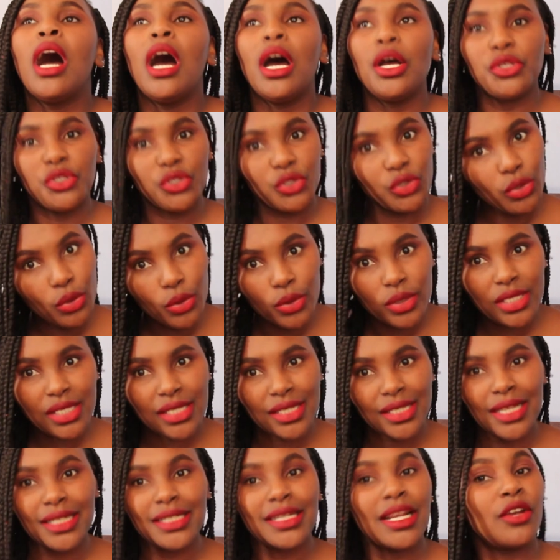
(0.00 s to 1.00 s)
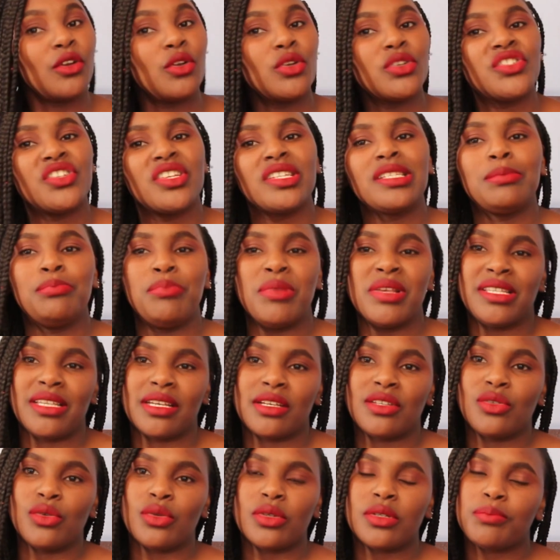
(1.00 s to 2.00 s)
suits that are not just
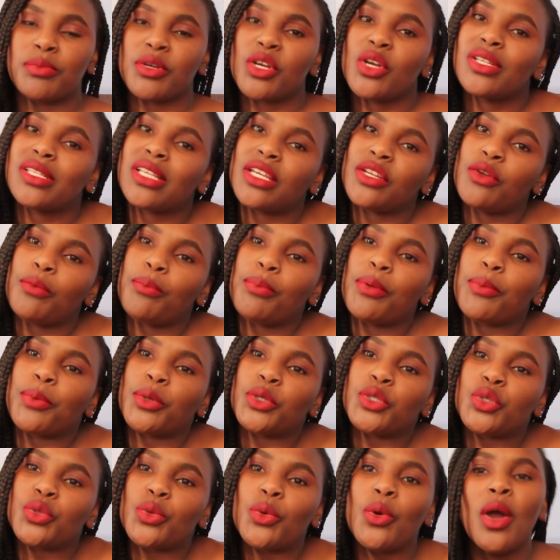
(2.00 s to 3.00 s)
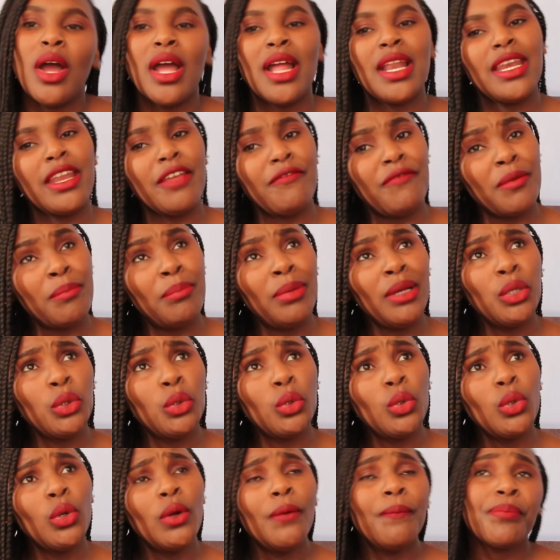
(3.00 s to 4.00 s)
basic suits, because I know people do navy
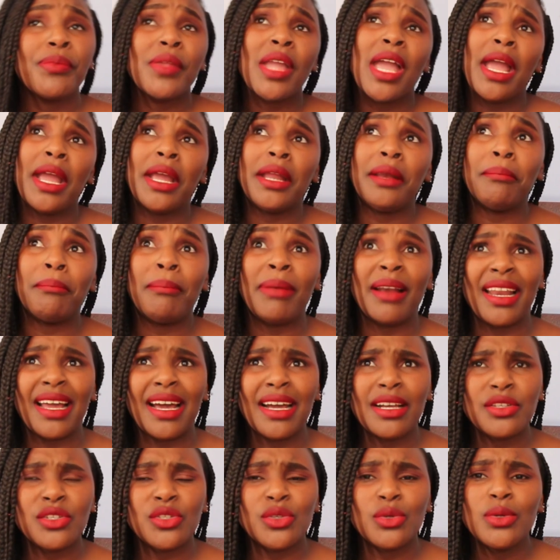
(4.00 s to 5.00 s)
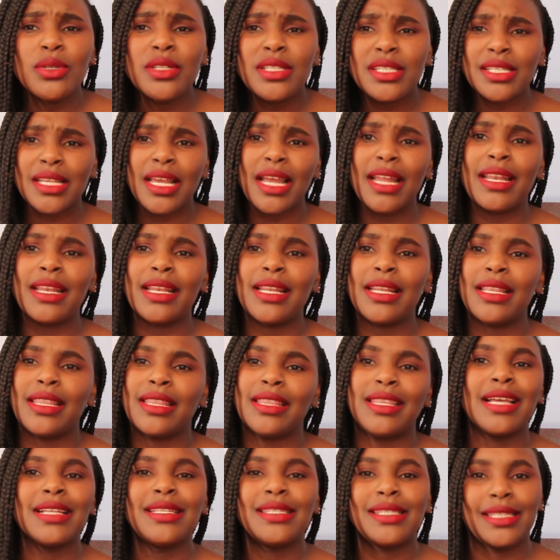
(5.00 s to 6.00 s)
blue and black suits and
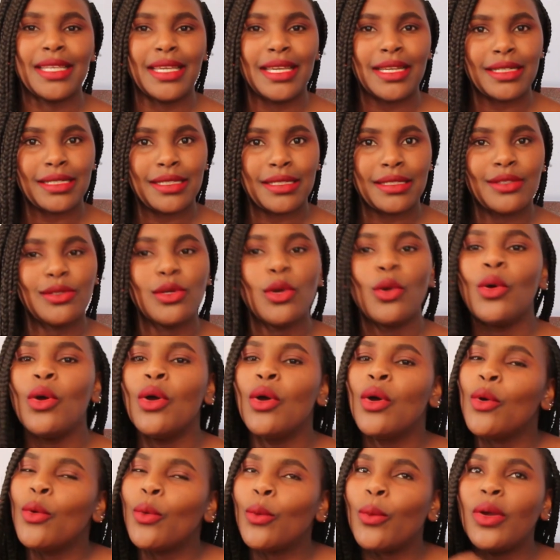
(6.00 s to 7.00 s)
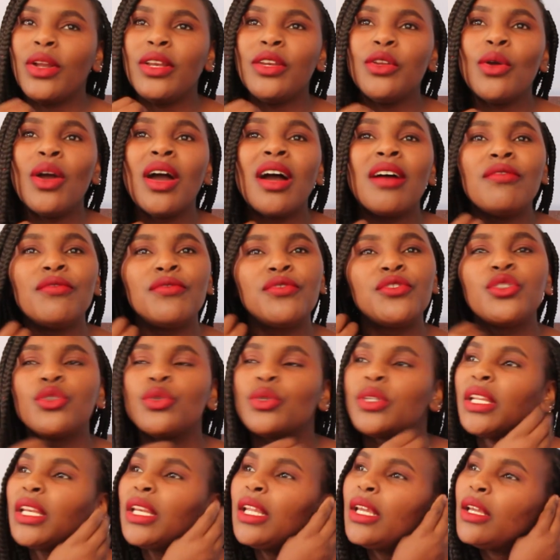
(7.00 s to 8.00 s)
that's it. So when you have
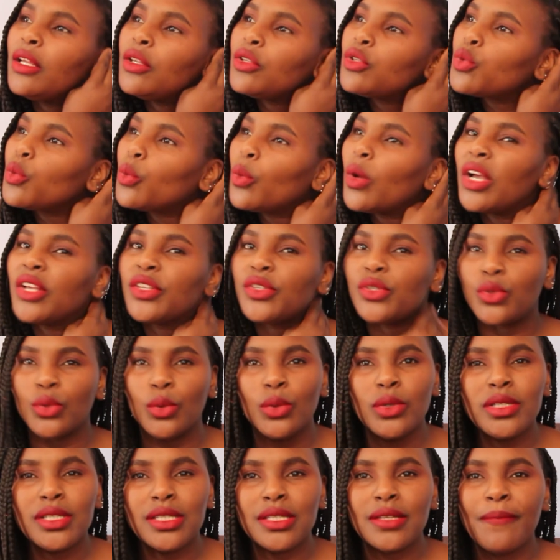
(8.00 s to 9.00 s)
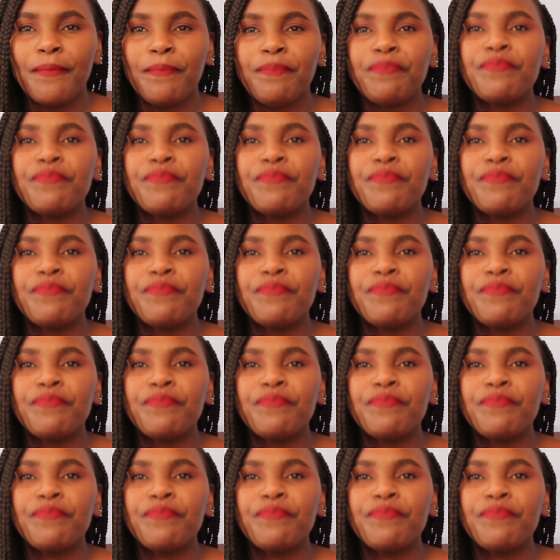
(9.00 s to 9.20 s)
to wear suits,